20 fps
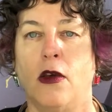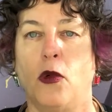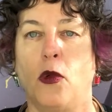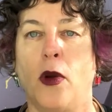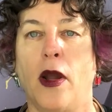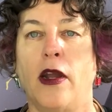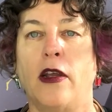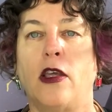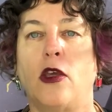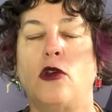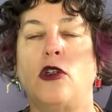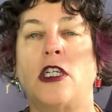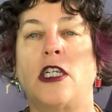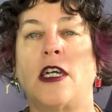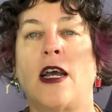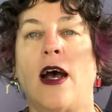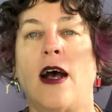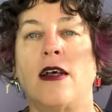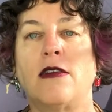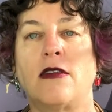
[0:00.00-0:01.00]
where you
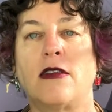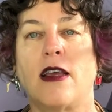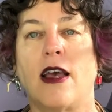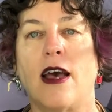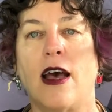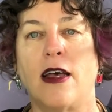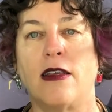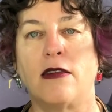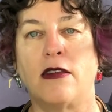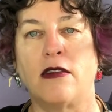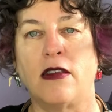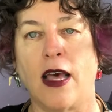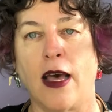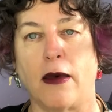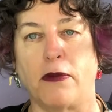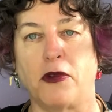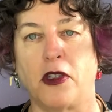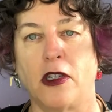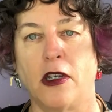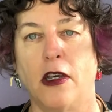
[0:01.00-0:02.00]
just
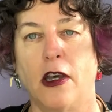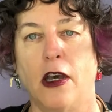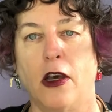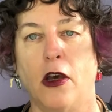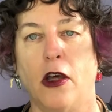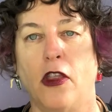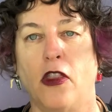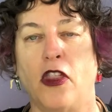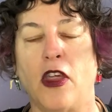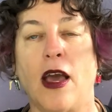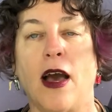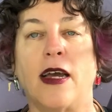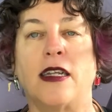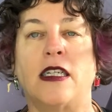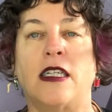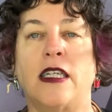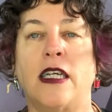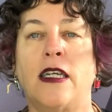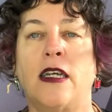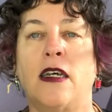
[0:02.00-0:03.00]
accept the
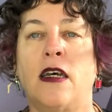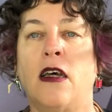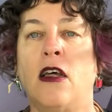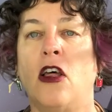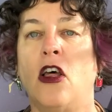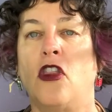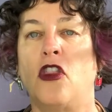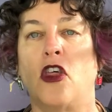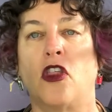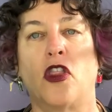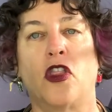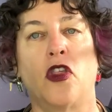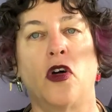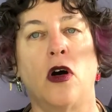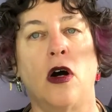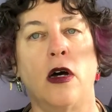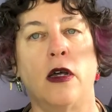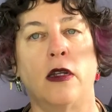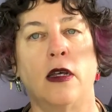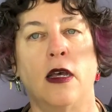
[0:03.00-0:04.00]
idea, the
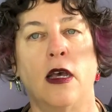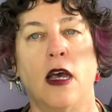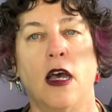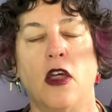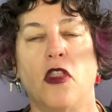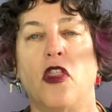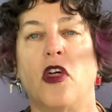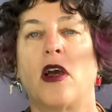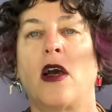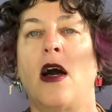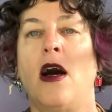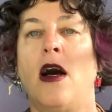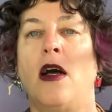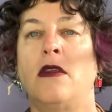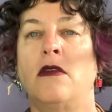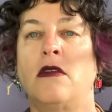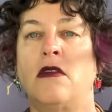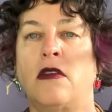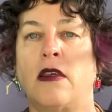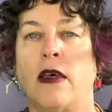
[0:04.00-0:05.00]
thought, the
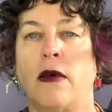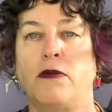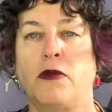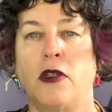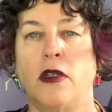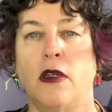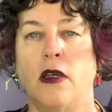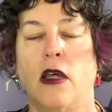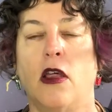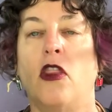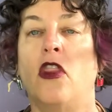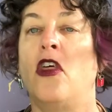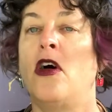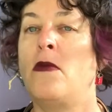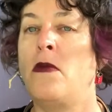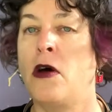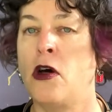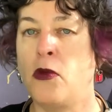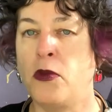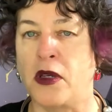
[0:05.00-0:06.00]
concept, the
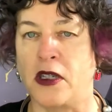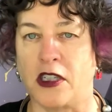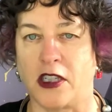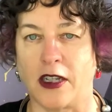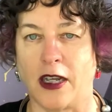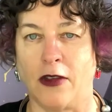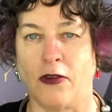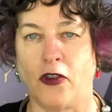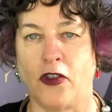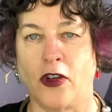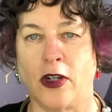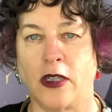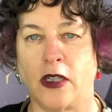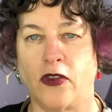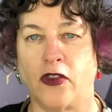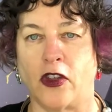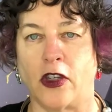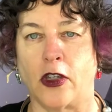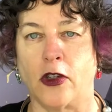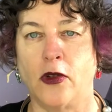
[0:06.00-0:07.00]
moment in front
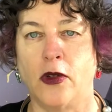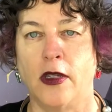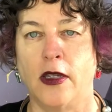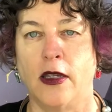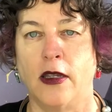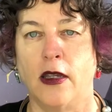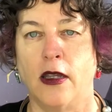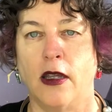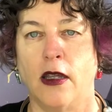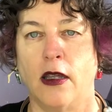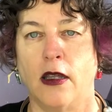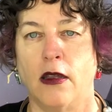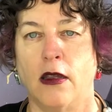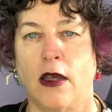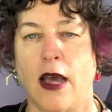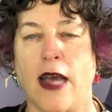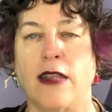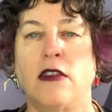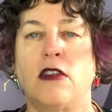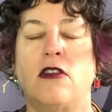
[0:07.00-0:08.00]
of you,
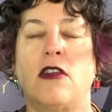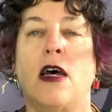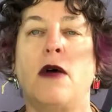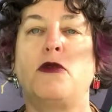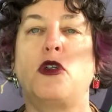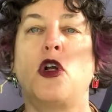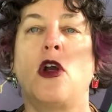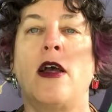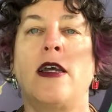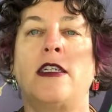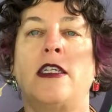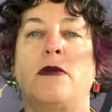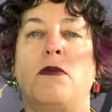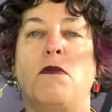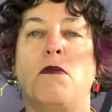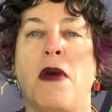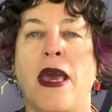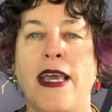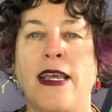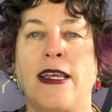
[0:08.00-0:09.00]
and stop trying to
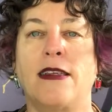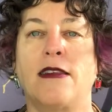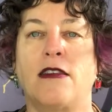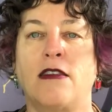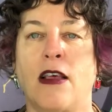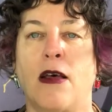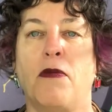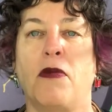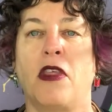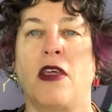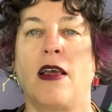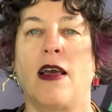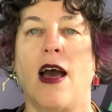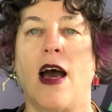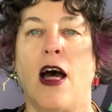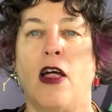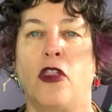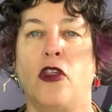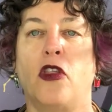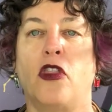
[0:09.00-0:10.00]
make it something
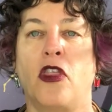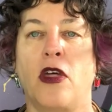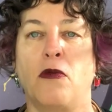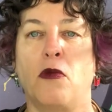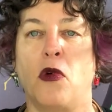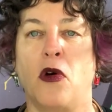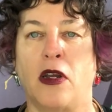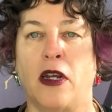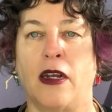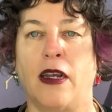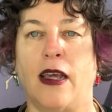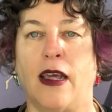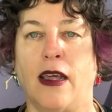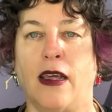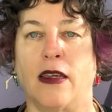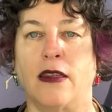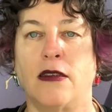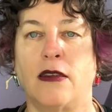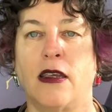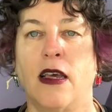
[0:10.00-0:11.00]
other than what it
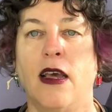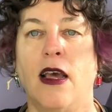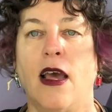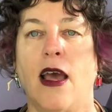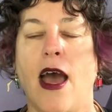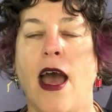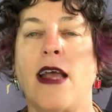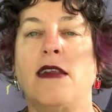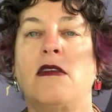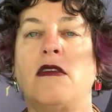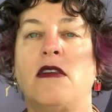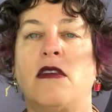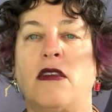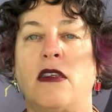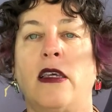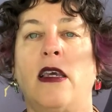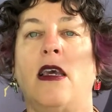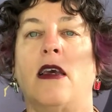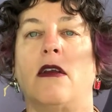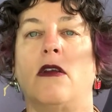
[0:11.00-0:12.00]
is, and
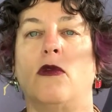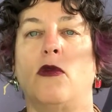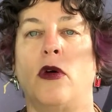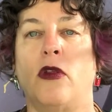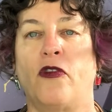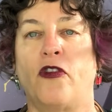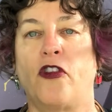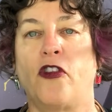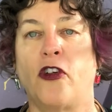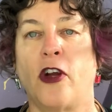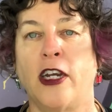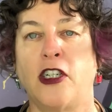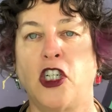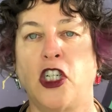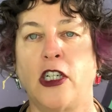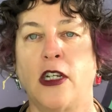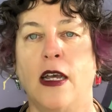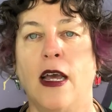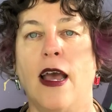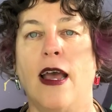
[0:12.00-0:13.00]
see it with
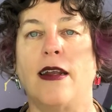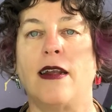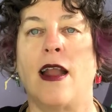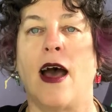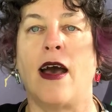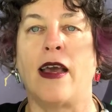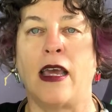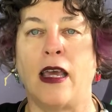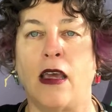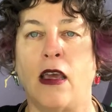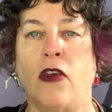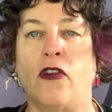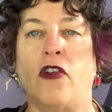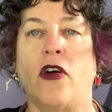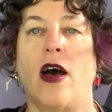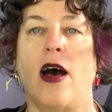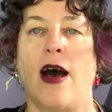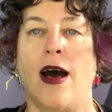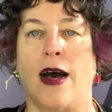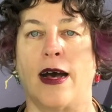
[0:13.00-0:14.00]
fresh, naive
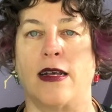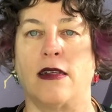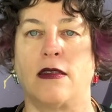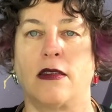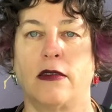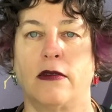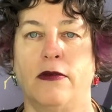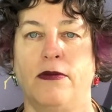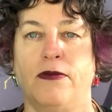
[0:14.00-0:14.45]
eyes.